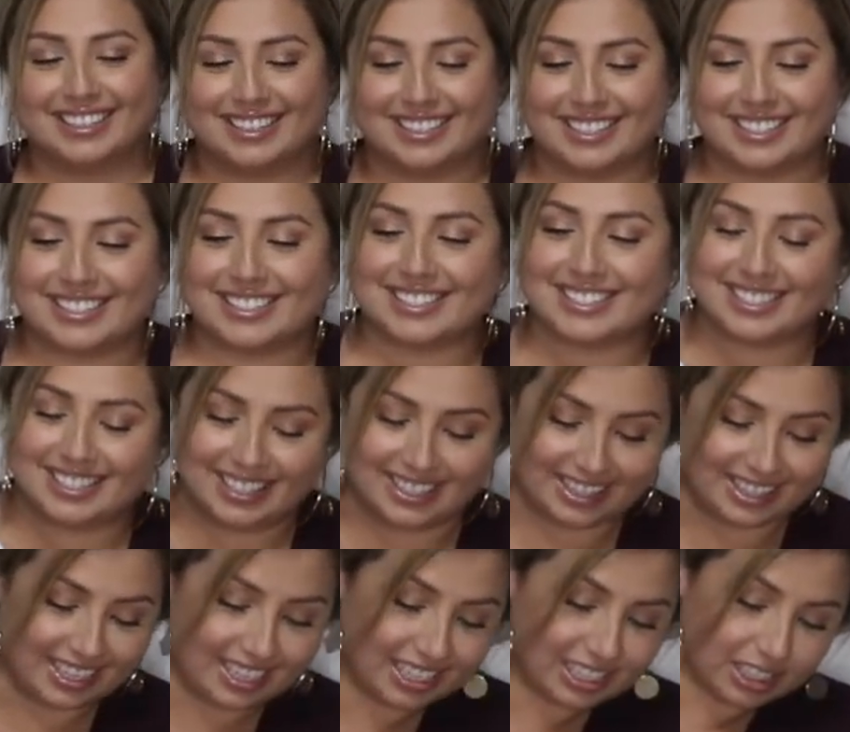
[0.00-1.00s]

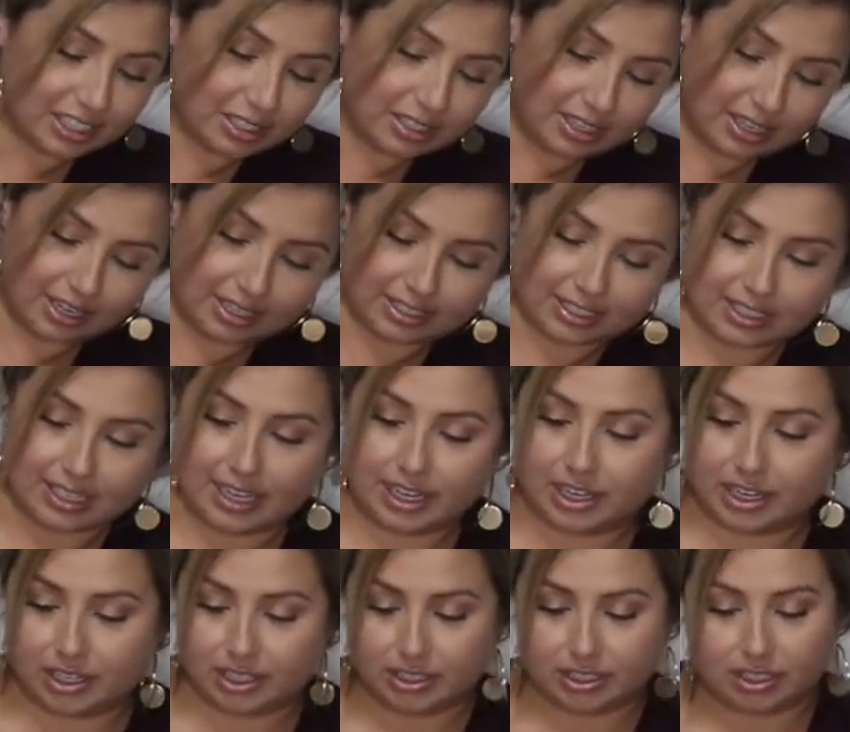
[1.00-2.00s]
These
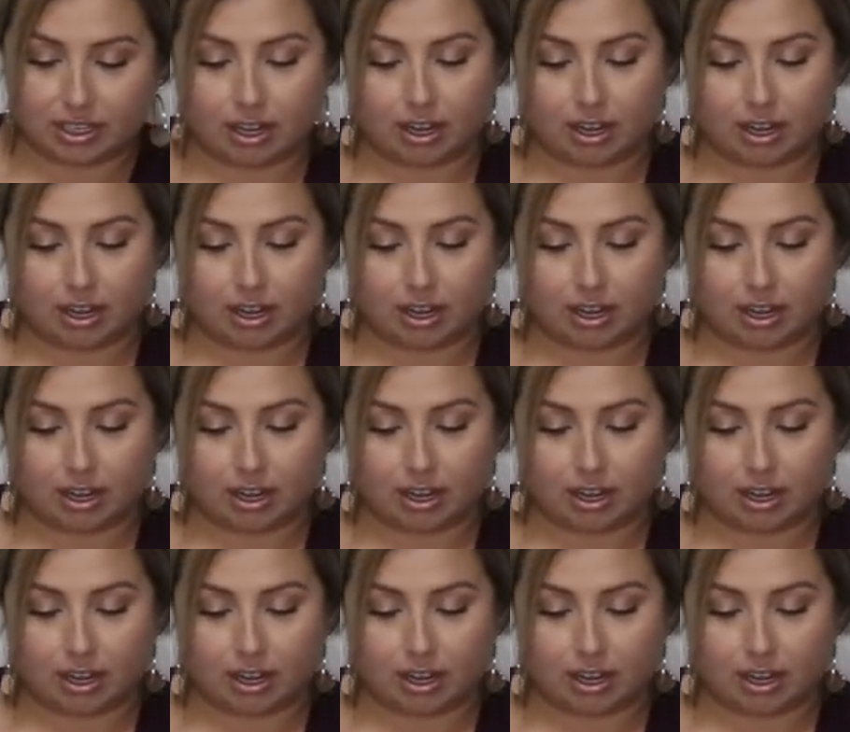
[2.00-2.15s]
sneakers